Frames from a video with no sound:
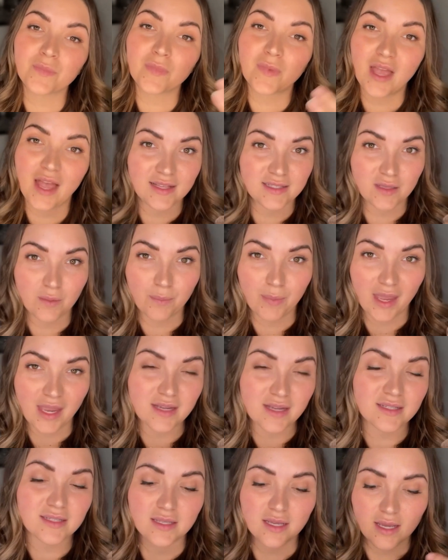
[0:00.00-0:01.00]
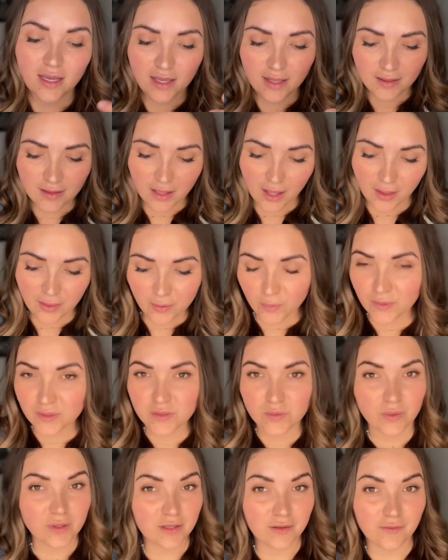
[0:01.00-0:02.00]
as a base. The other ones will
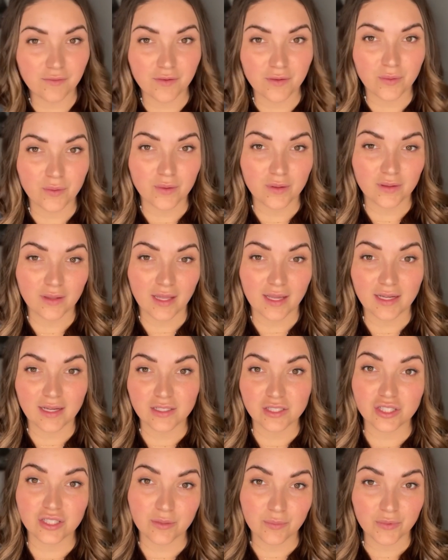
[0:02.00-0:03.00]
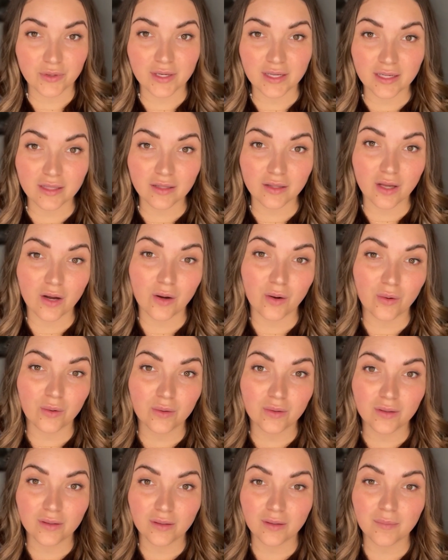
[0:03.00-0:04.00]
give you like a shimmery glow,
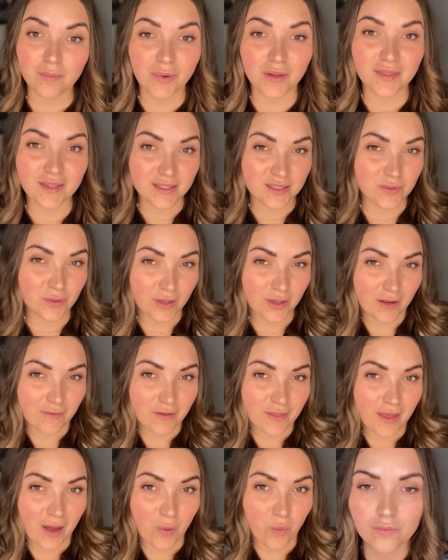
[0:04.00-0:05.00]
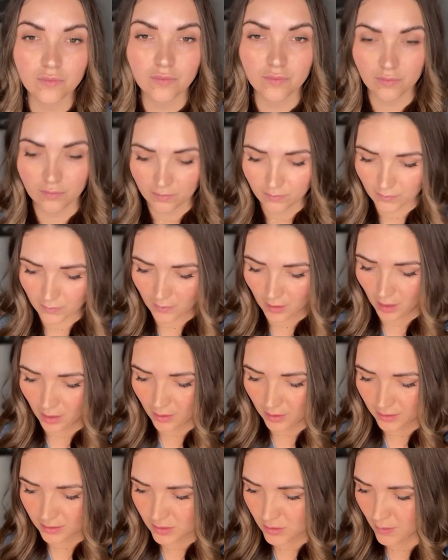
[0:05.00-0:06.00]
but this will give you that. All right,
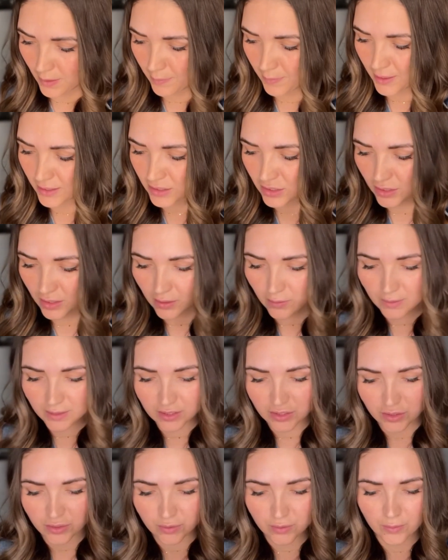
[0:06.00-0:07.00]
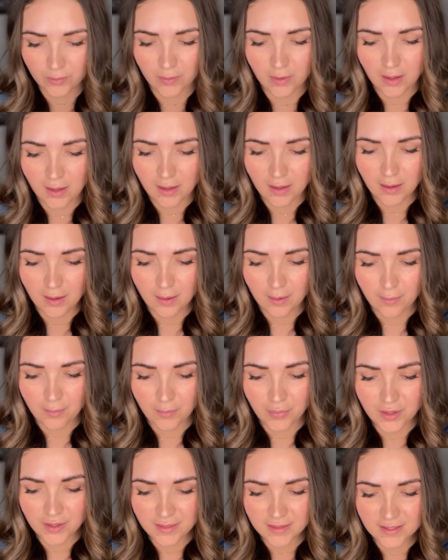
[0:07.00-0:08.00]
so I'm actually going to
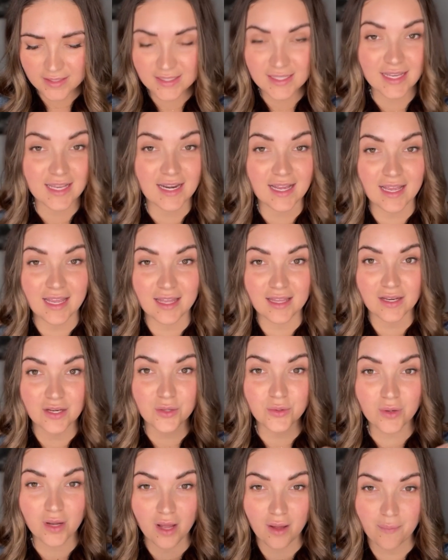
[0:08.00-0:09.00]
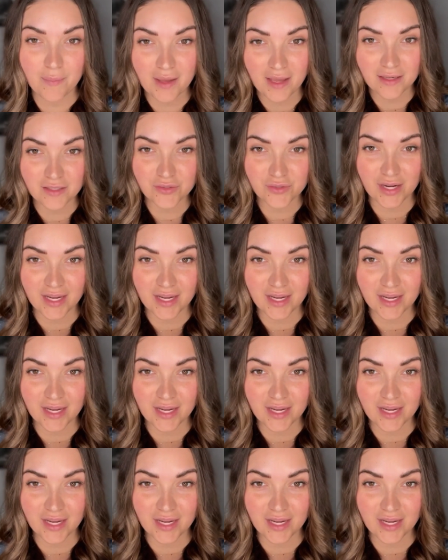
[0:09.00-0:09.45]
put this in a new compact right